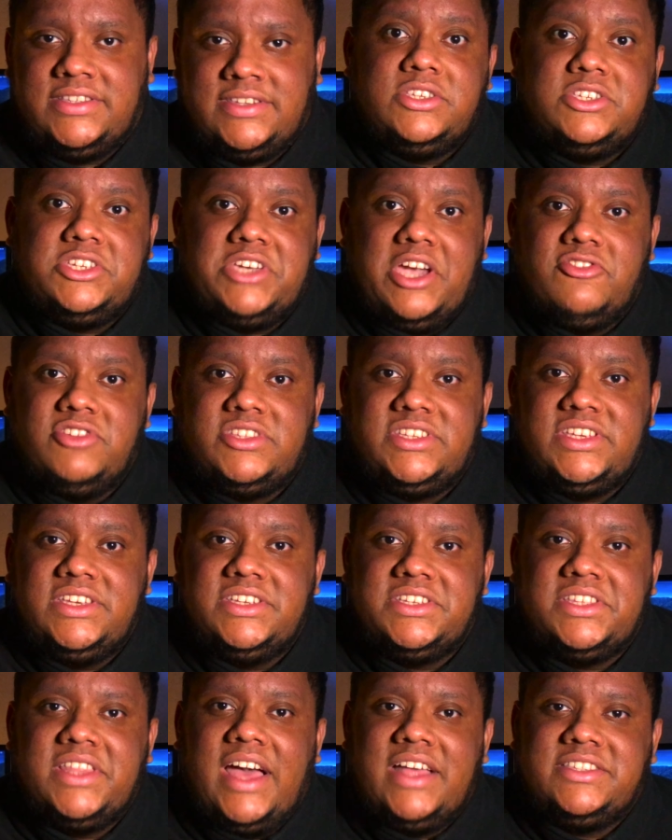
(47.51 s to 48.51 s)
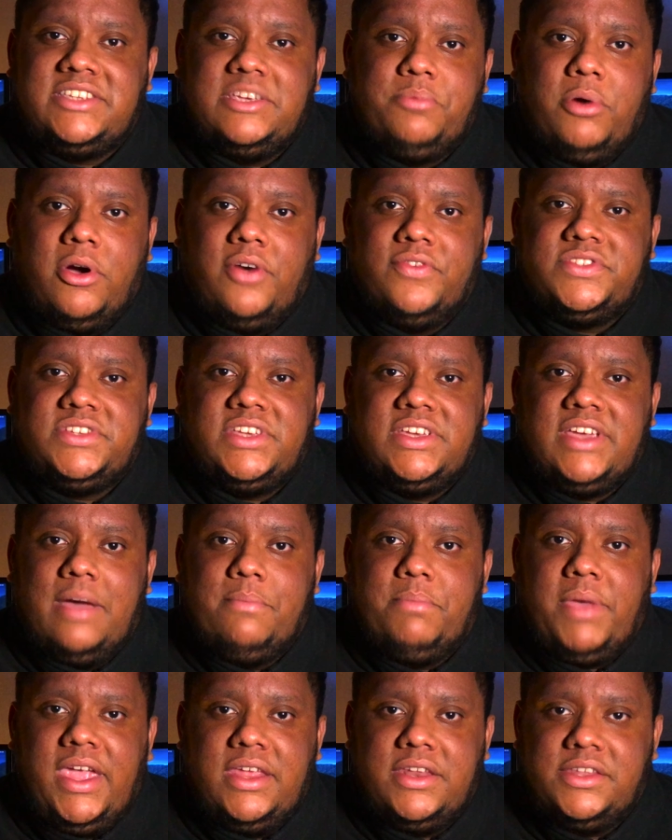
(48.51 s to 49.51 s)
Charities and anti-poverty
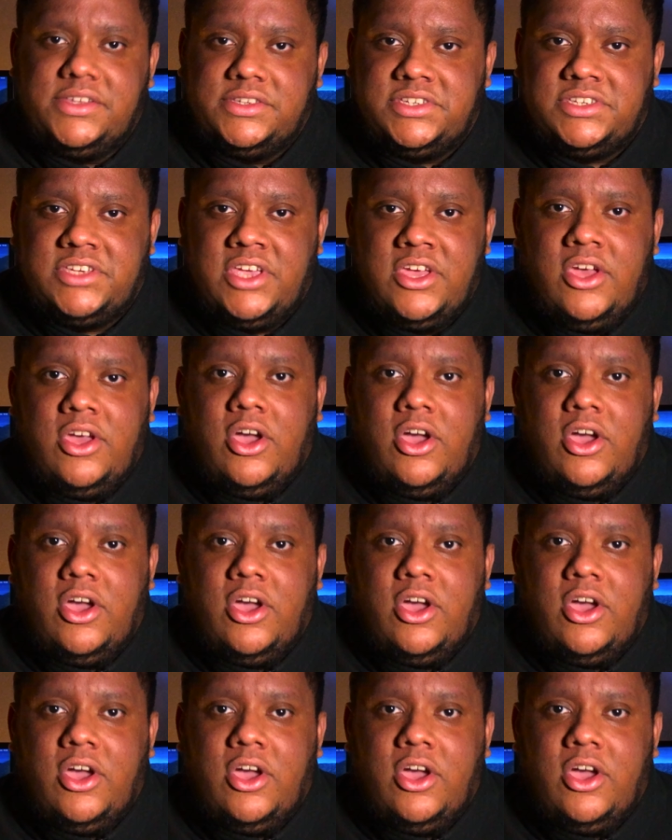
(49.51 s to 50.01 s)
campaigners